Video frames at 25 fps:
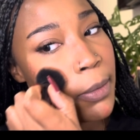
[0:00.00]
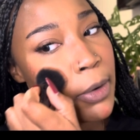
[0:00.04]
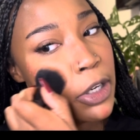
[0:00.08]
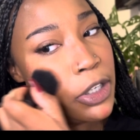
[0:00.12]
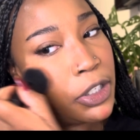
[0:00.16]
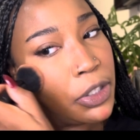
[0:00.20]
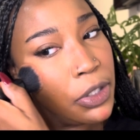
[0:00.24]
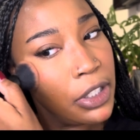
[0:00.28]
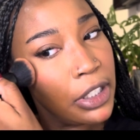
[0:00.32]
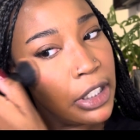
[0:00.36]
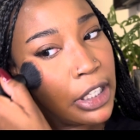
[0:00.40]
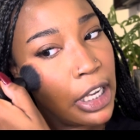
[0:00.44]

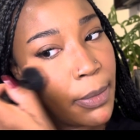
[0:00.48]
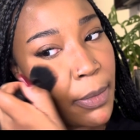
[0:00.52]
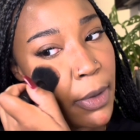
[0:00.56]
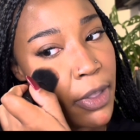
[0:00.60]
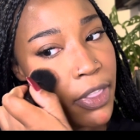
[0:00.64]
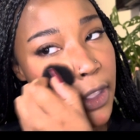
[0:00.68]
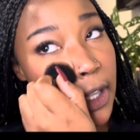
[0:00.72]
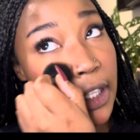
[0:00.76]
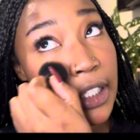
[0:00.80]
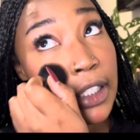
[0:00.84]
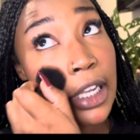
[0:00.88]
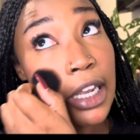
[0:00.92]
do the same on
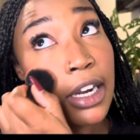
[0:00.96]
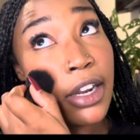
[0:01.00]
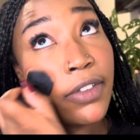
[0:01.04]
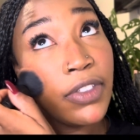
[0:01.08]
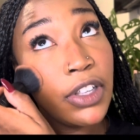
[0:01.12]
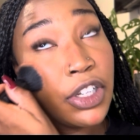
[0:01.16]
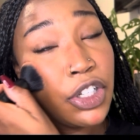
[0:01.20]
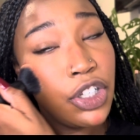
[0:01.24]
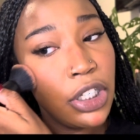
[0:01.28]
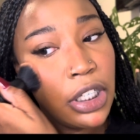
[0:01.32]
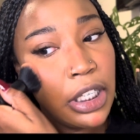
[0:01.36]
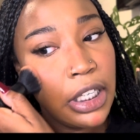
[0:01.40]
this side of the
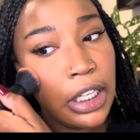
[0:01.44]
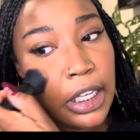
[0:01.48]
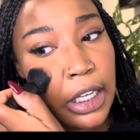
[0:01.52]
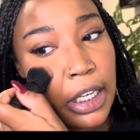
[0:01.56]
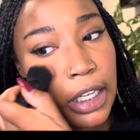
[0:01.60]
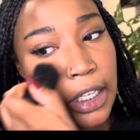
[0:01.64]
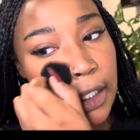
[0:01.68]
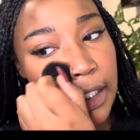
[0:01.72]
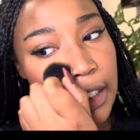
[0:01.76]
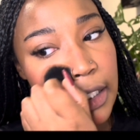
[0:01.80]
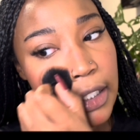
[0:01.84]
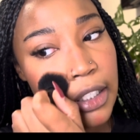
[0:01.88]

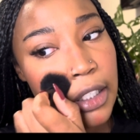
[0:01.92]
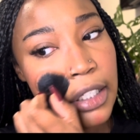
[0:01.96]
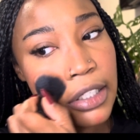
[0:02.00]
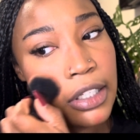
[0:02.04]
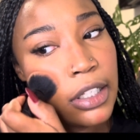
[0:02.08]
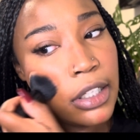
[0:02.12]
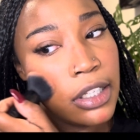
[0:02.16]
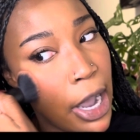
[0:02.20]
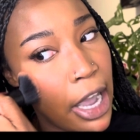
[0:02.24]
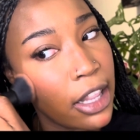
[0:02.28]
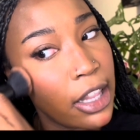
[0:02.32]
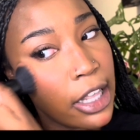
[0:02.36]
cheeks.
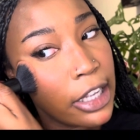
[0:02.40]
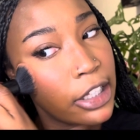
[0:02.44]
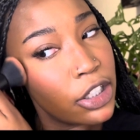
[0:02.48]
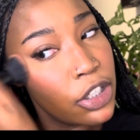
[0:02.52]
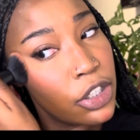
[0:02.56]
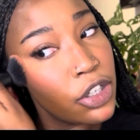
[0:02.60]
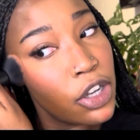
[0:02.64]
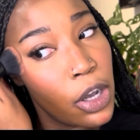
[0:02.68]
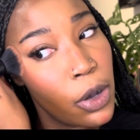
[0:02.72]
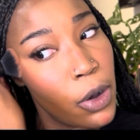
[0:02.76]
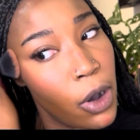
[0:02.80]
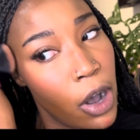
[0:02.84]
I like to
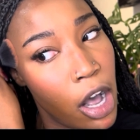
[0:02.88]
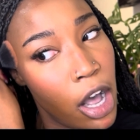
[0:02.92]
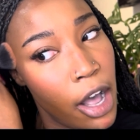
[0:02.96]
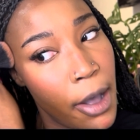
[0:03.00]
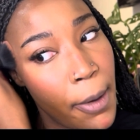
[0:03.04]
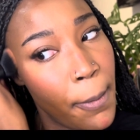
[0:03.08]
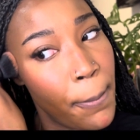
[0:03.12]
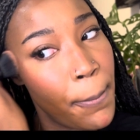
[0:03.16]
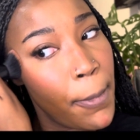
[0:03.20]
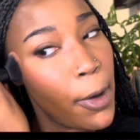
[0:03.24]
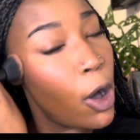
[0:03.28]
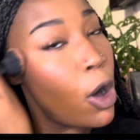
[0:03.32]
go
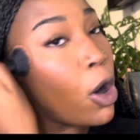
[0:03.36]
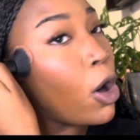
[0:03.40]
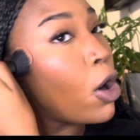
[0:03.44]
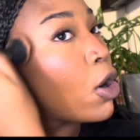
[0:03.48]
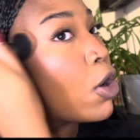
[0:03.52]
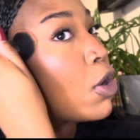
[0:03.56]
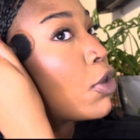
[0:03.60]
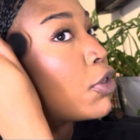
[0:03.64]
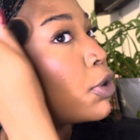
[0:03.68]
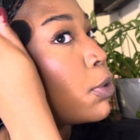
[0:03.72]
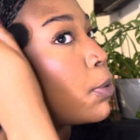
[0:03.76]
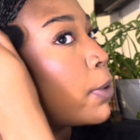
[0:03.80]
up
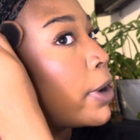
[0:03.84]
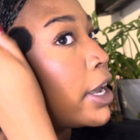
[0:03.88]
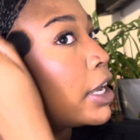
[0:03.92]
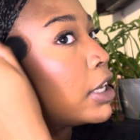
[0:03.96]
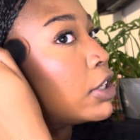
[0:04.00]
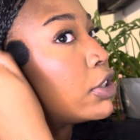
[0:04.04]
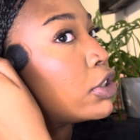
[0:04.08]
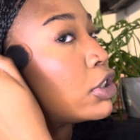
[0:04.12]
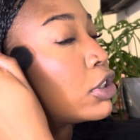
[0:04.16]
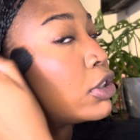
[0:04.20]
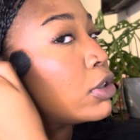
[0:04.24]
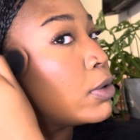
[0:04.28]
all the way
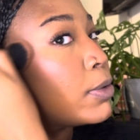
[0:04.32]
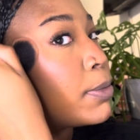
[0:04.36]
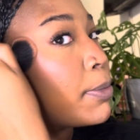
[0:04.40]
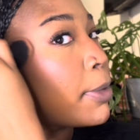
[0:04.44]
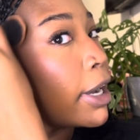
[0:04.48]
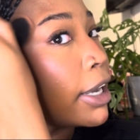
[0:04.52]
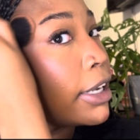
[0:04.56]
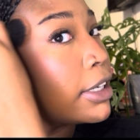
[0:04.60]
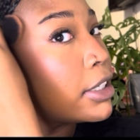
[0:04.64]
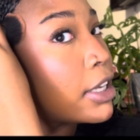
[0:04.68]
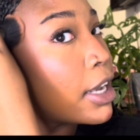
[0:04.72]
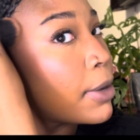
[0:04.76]
to
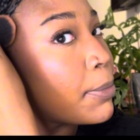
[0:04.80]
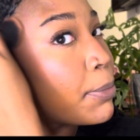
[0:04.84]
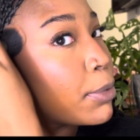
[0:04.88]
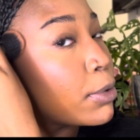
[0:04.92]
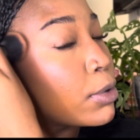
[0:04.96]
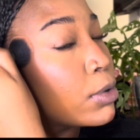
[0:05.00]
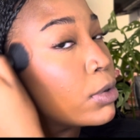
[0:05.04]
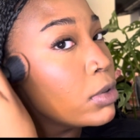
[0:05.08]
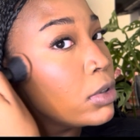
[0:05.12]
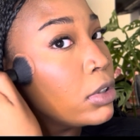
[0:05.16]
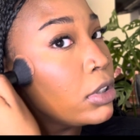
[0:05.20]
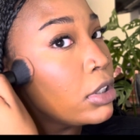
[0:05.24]
my
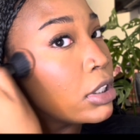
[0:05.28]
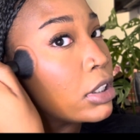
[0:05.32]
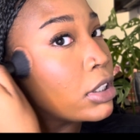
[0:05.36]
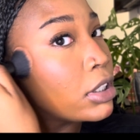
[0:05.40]
temples,